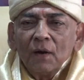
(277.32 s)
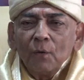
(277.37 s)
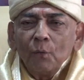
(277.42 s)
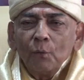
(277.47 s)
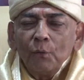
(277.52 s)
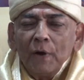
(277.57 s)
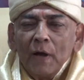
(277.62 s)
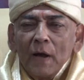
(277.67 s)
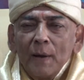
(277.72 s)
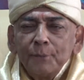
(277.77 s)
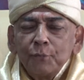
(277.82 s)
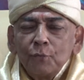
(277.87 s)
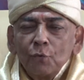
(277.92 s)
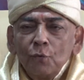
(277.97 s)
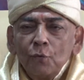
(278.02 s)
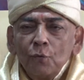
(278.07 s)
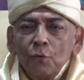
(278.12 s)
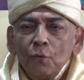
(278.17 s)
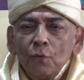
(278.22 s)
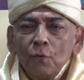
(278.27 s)
we have
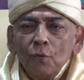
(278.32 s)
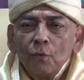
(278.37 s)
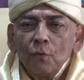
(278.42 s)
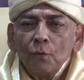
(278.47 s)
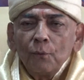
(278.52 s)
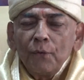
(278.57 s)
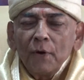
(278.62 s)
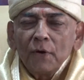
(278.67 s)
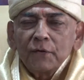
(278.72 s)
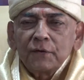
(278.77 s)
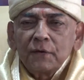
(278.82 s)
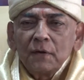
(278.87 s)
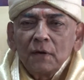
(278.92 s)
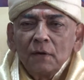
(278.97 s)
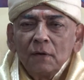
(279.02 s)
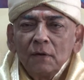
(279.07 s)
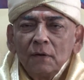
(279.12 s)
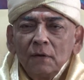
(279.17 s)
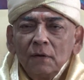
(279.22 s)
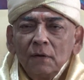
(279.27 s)
to first
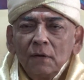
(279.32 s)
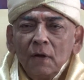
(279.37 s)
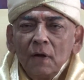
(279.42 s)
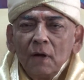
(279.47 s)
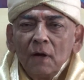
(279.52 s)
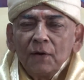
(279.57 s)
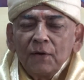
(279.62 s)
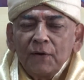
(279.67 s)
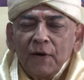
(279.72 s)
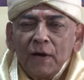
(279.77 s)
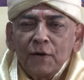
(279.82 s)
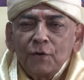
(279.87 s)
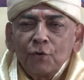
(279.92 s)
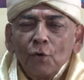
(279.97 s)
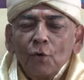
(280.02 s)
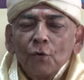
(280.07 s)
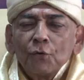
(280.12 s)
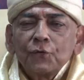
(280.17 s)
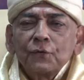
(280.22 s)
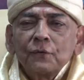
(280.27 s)
treat
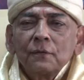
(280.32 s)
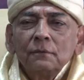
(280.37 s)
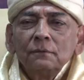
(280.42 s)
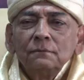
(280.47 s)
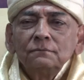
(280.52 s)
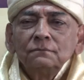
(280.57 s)
those